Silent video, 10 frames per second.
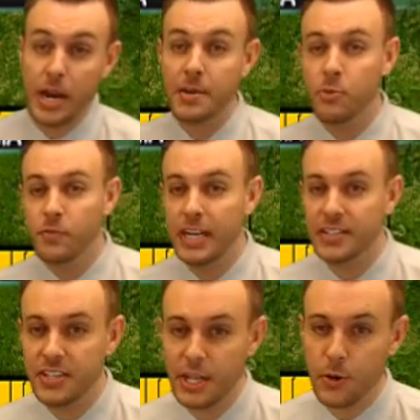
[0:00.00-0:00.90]
rain moving
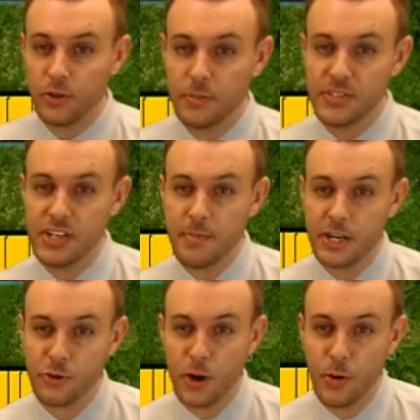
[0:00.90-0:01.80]
into the Oklahoma City
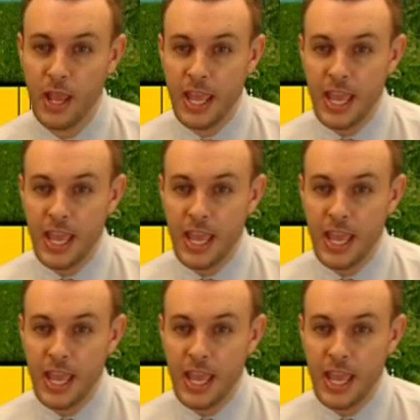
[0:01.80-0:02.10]
metro,